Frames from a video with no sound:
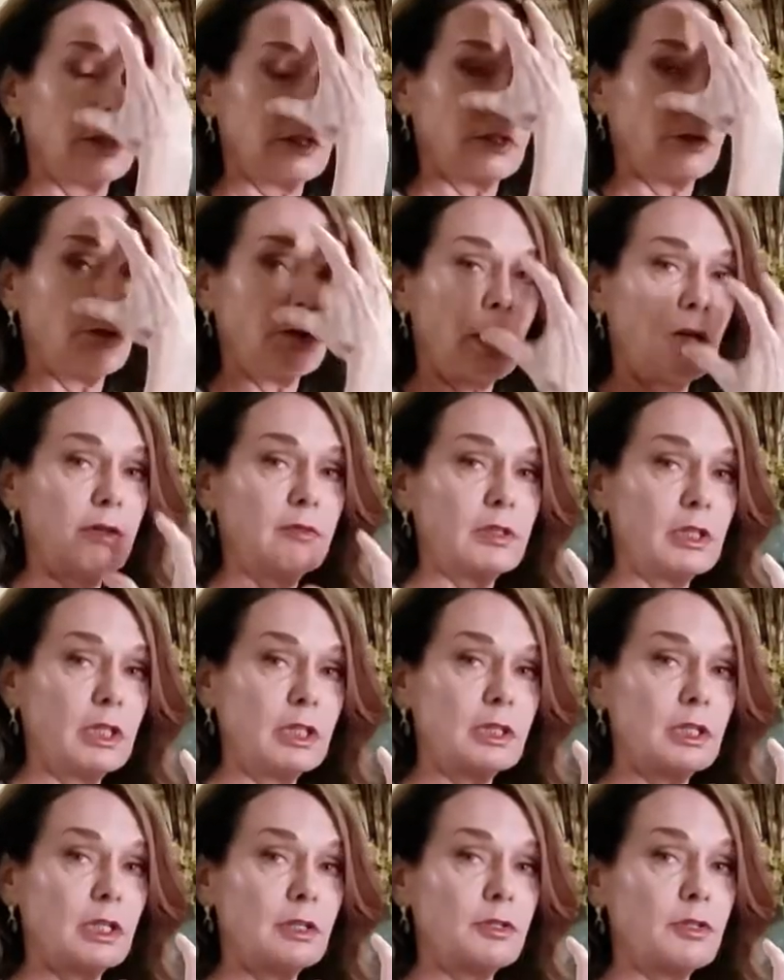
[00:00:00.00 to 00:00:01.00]
gravity
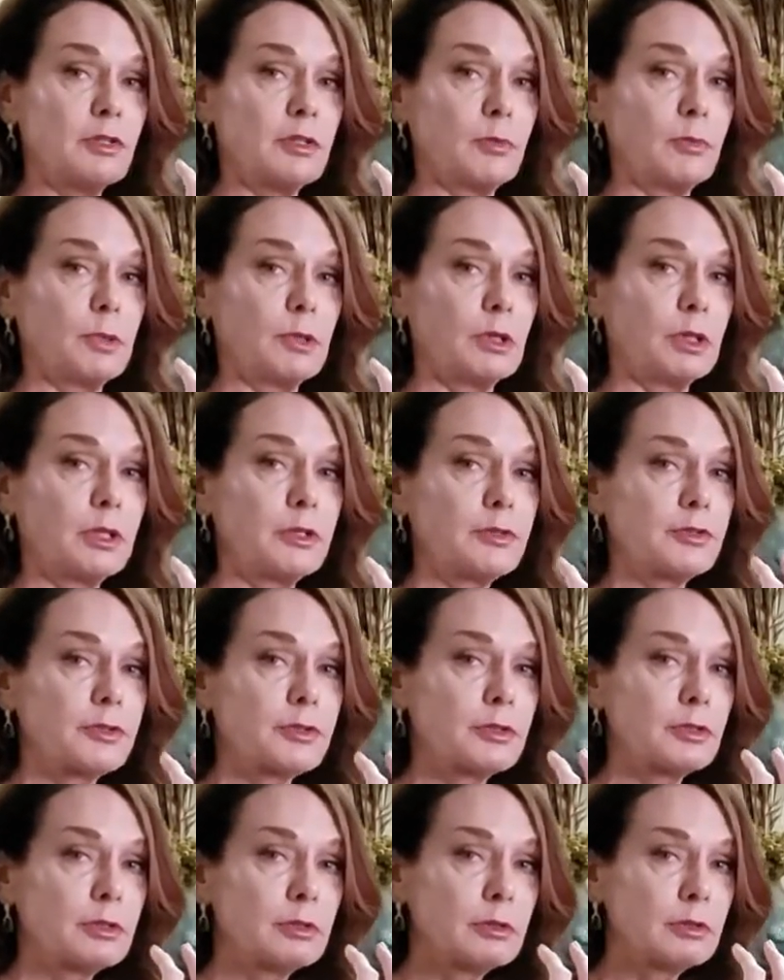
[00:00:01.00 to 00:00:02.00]
tends to pull us